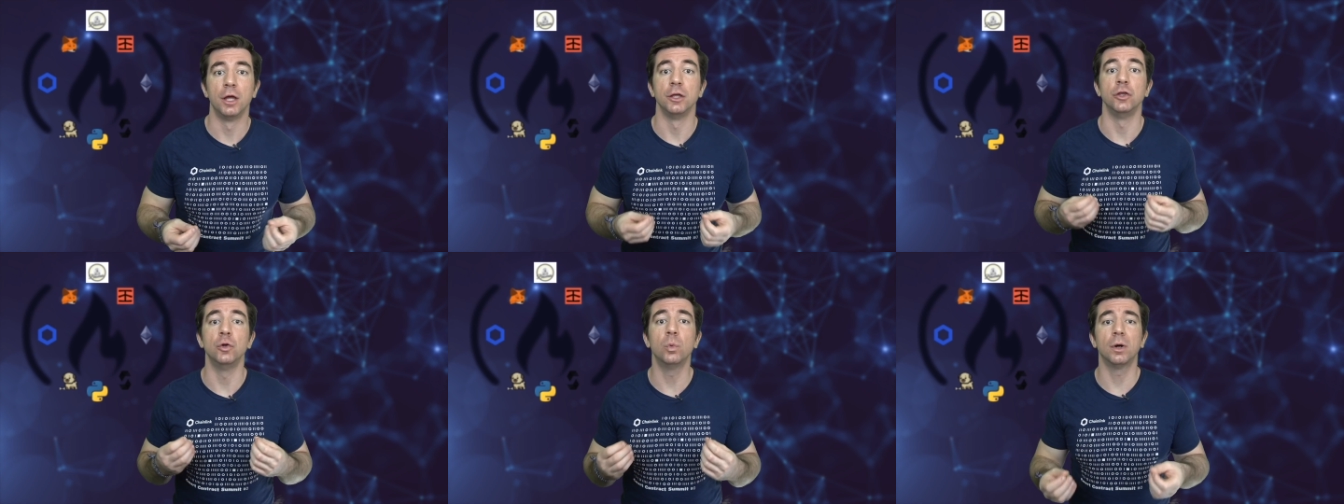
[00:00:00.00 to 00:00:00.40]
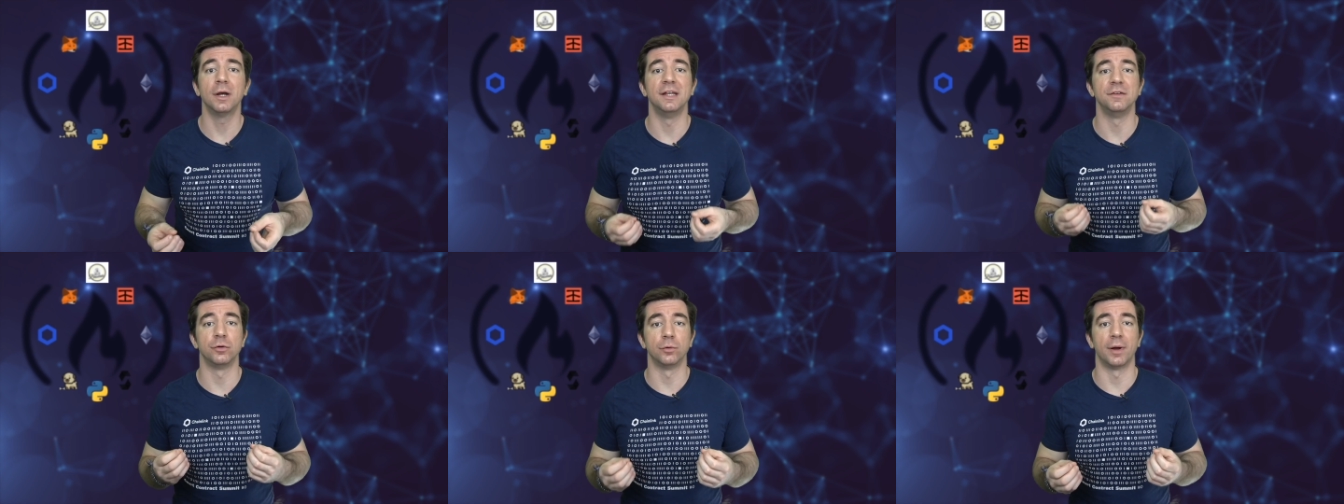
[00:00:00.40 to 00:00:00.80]
you are
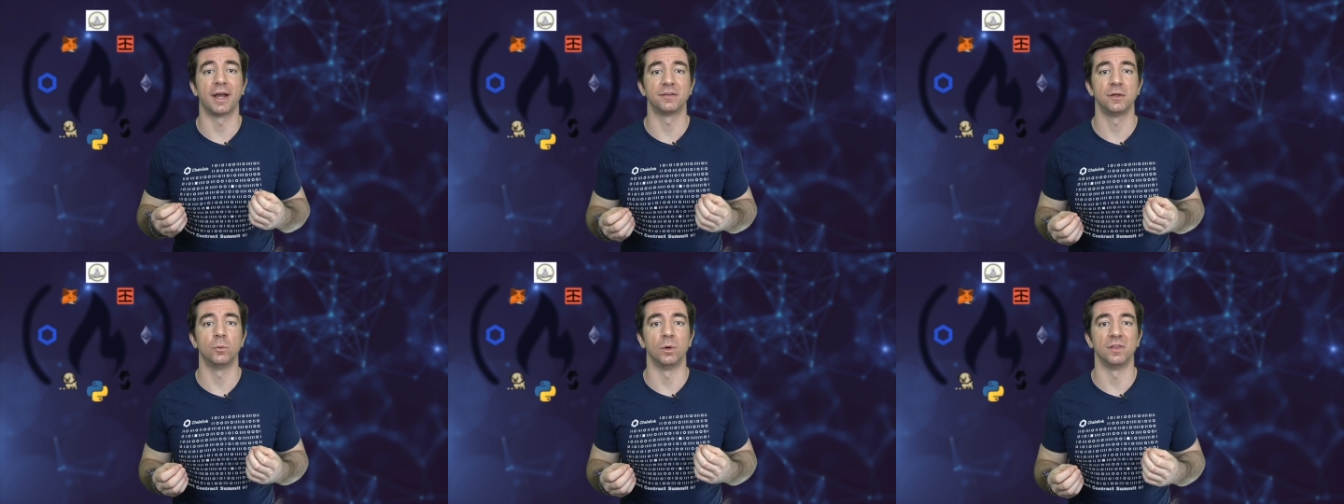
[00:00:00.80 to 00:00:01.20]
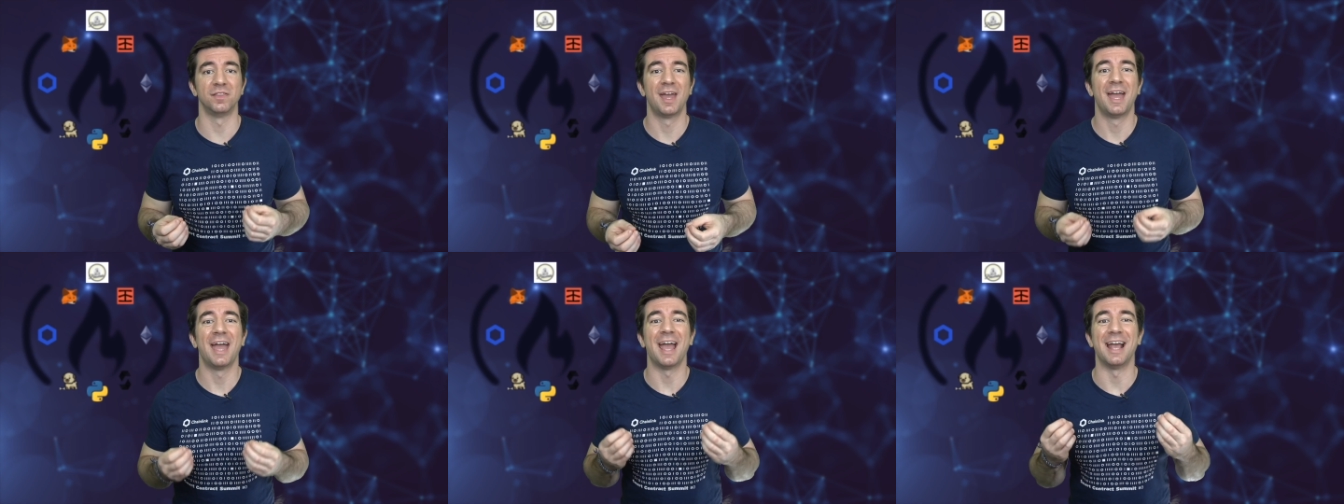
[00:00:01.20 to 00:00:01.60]
interacting with
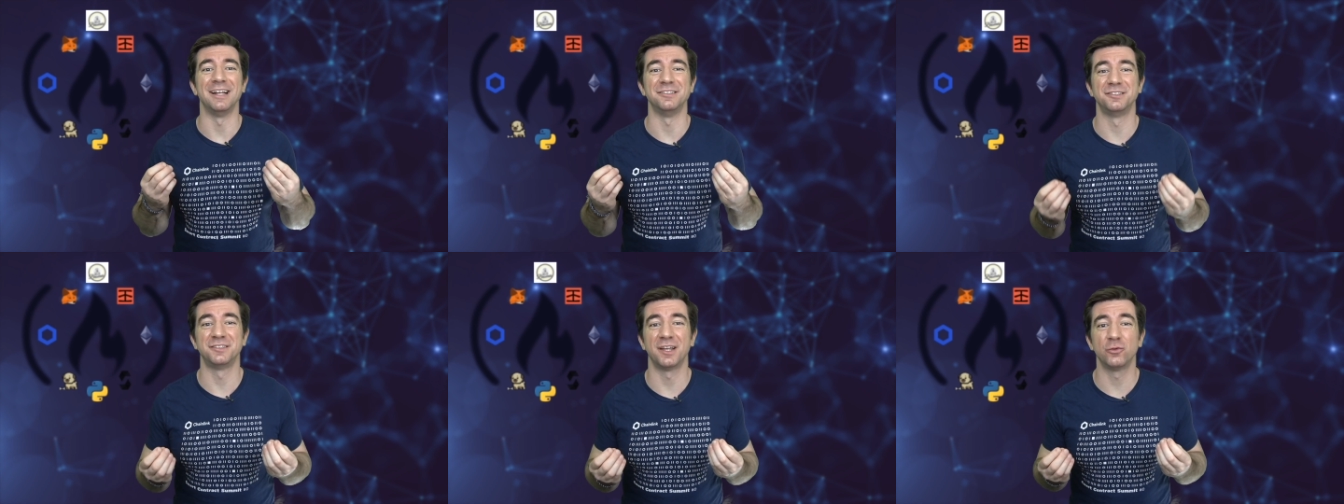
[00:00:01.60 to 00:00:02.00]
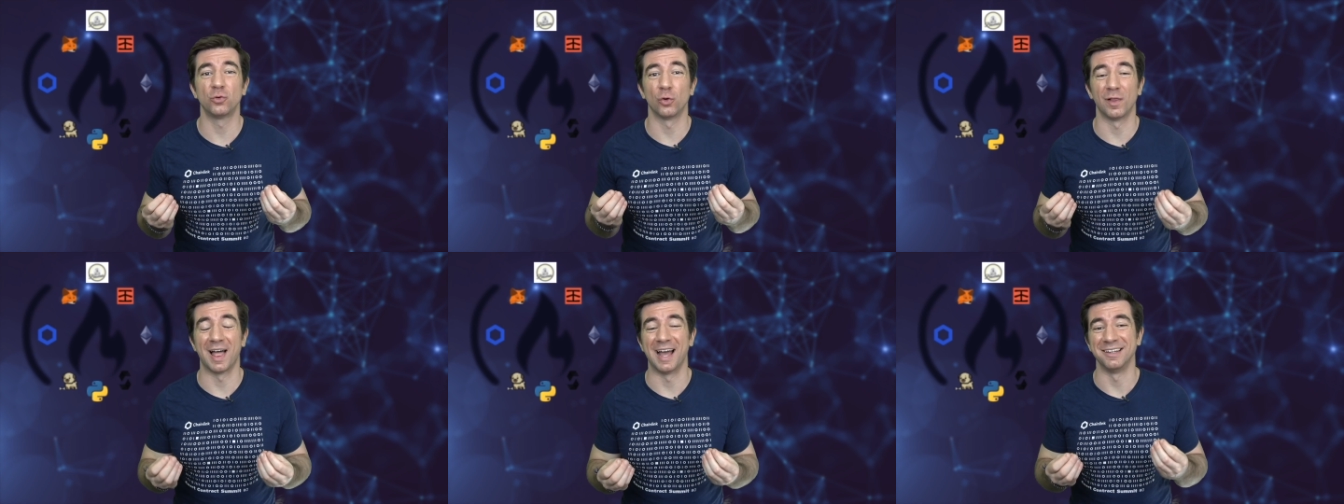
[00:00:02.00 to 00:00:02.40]
a
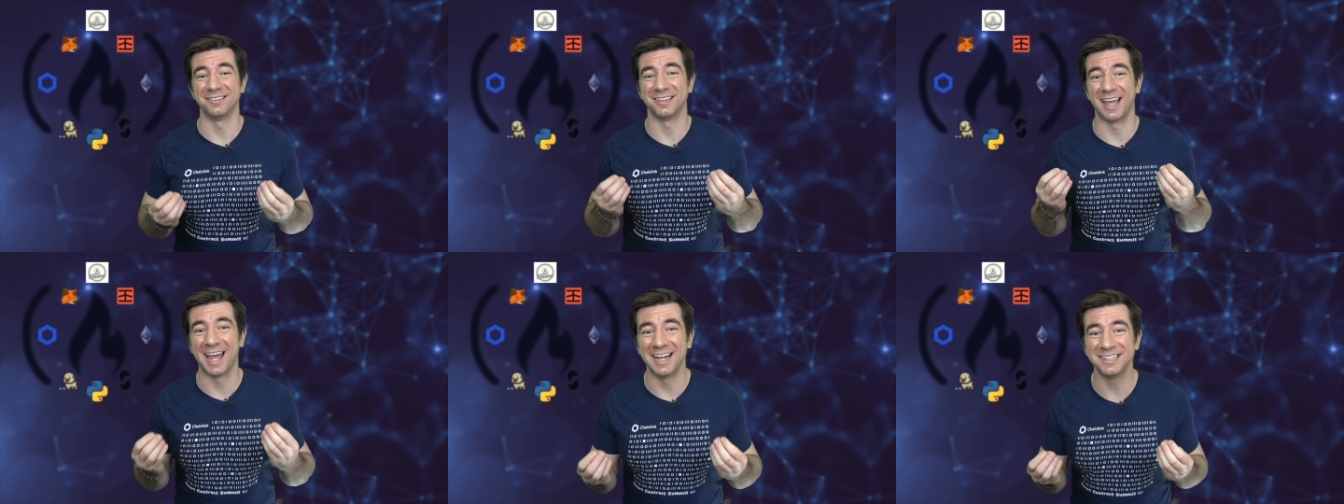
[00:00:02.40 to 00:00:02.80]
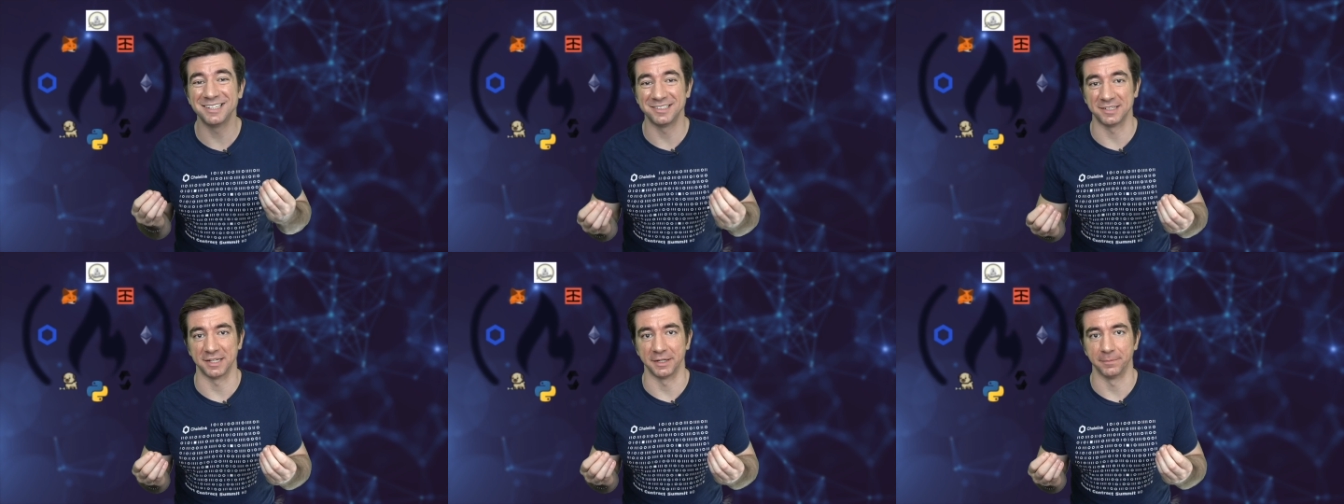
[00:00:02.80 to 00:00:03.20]
centralized
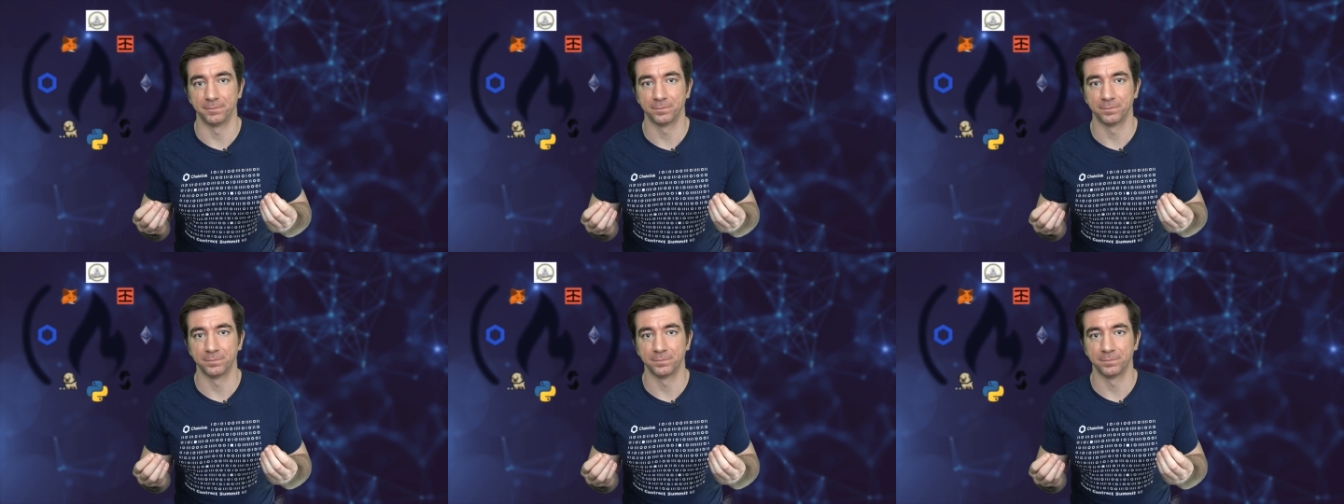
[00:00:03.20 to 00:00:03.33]
entity.